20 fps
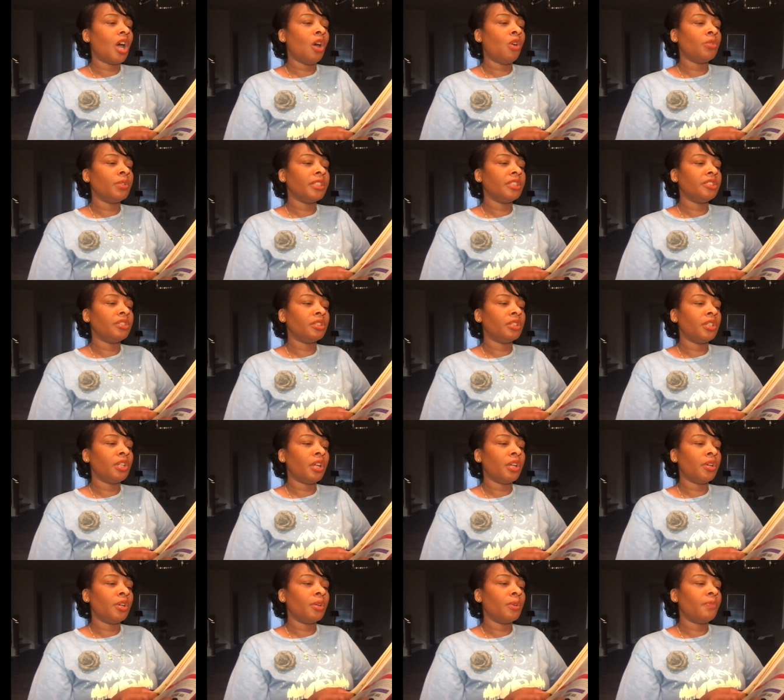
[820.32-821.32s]
only to
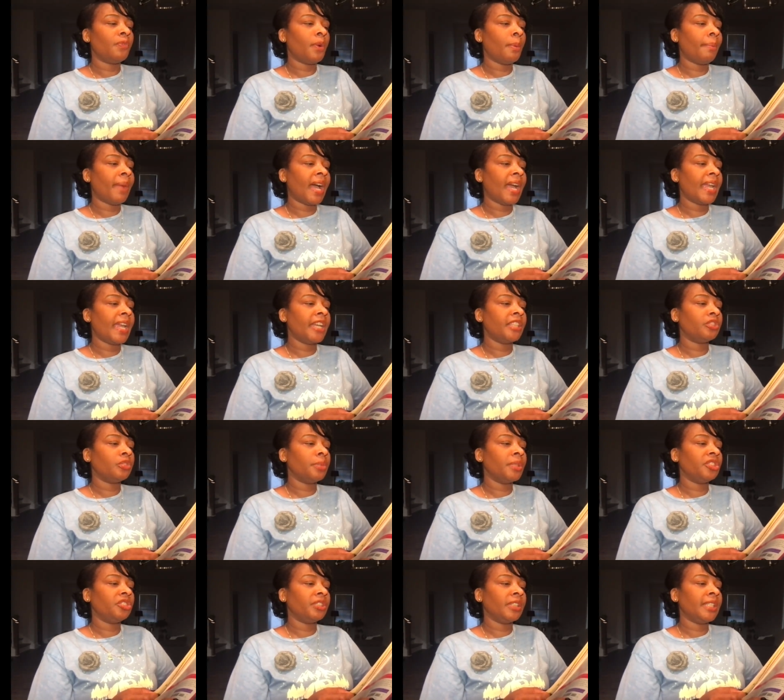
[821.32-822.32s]
learn from my answer
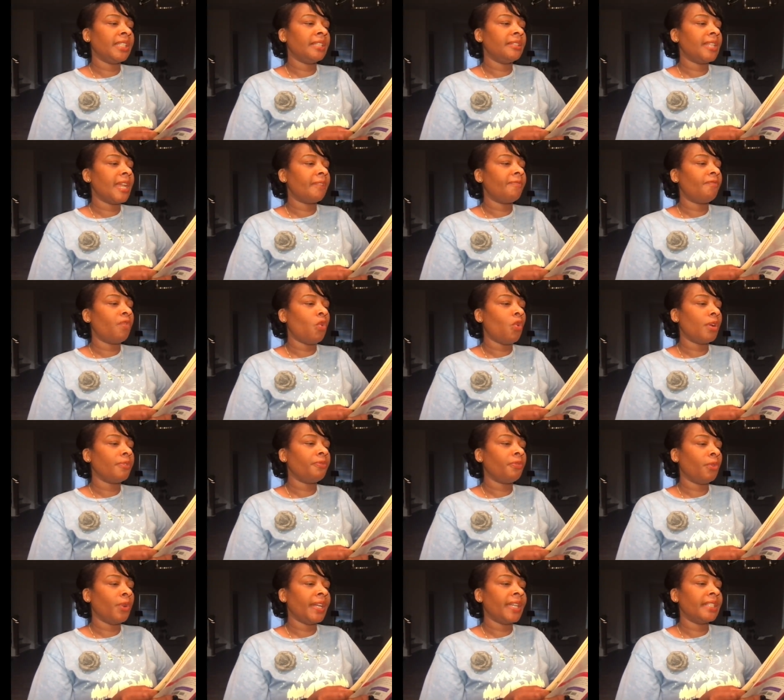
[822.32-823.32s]
machine that
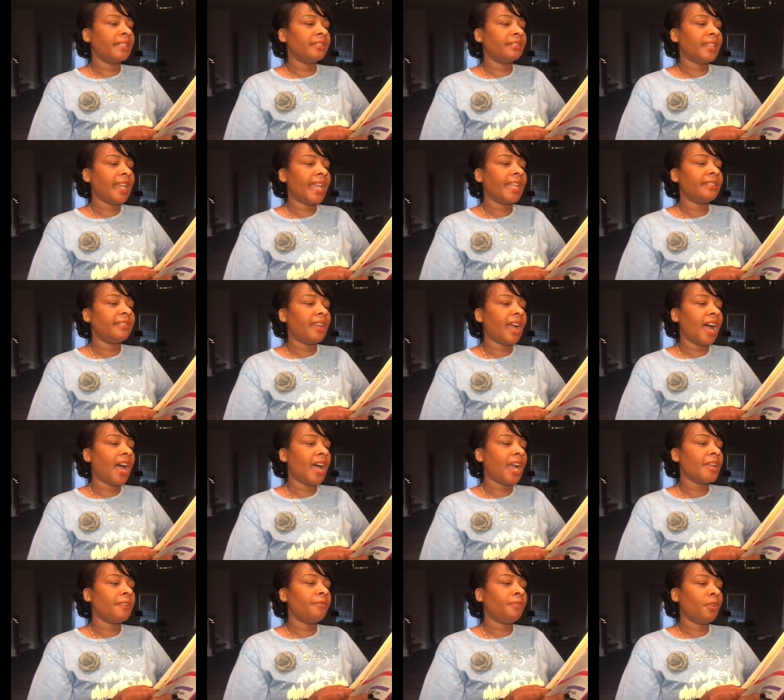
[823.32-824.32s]
four friends had
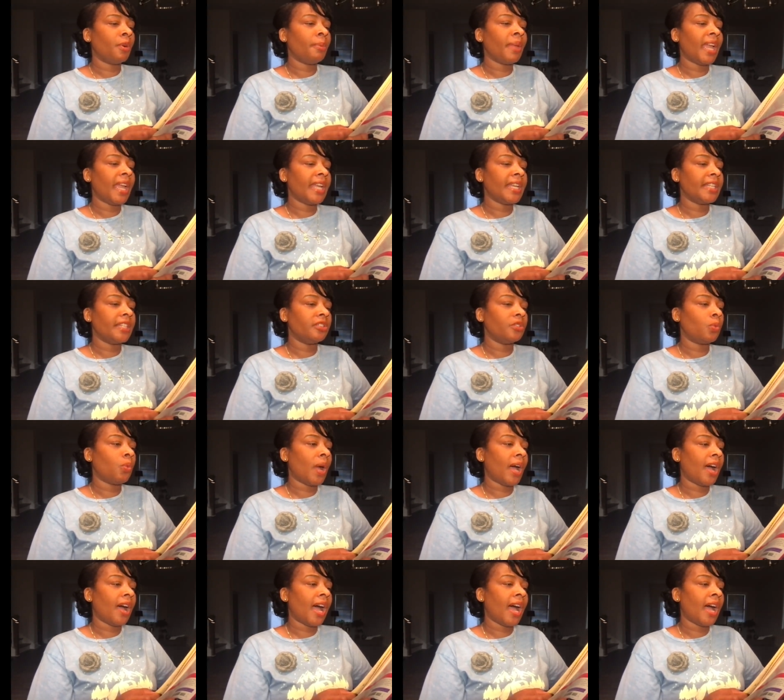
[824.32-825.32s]
died from AIDS
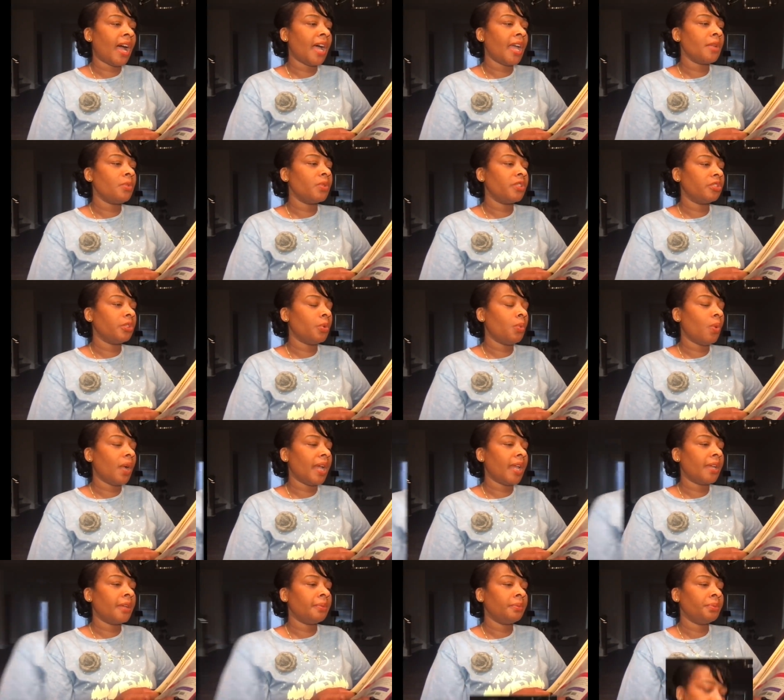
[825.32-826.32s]
while I was
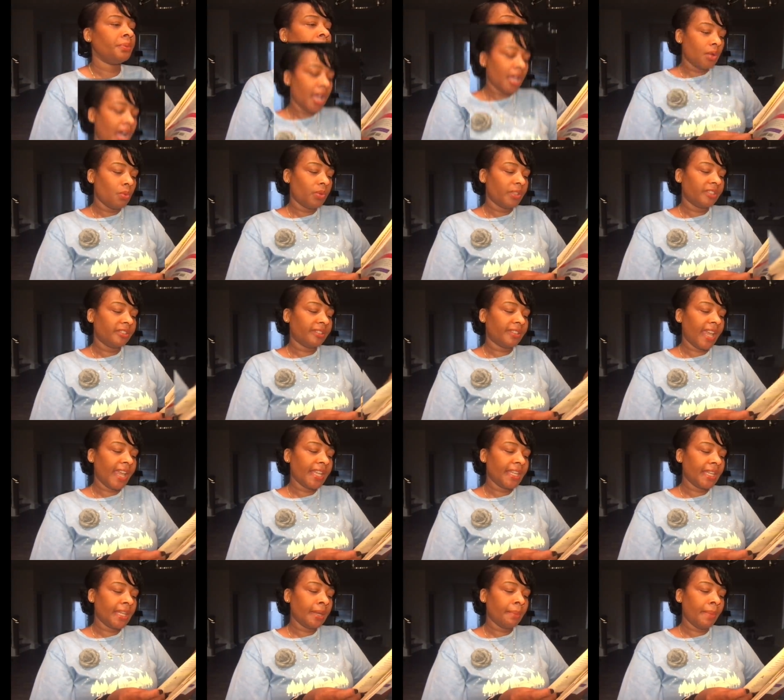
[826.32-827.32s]
away. I was
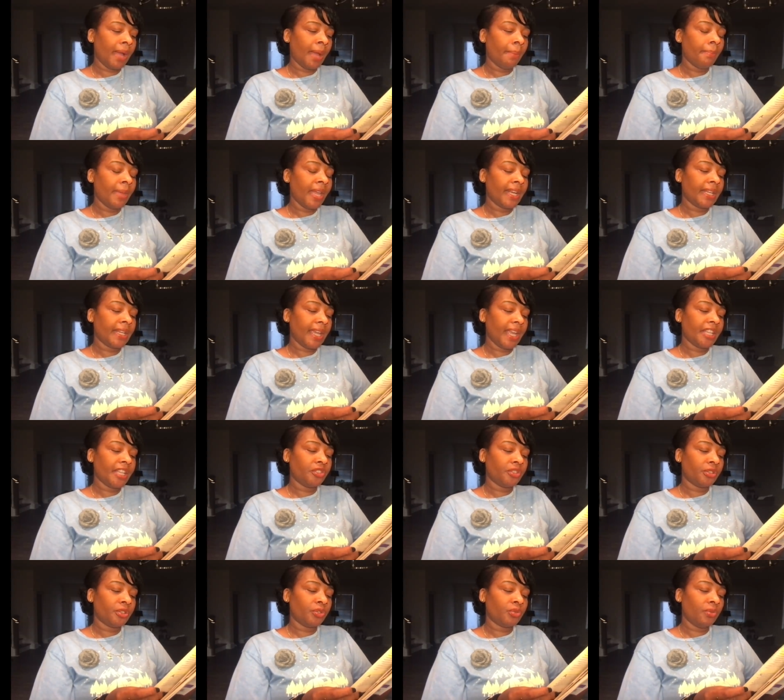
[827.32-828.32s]
taking my
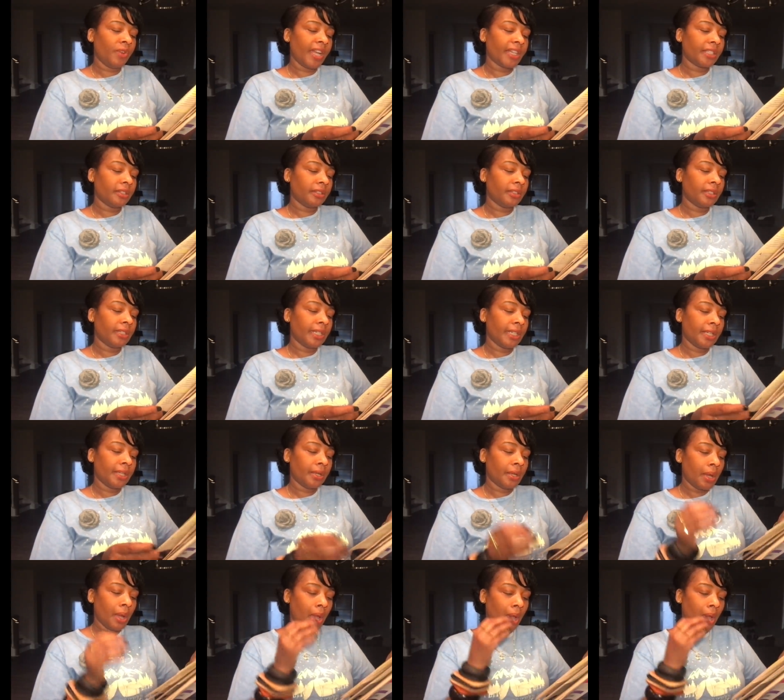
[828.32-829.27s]
medications regularly.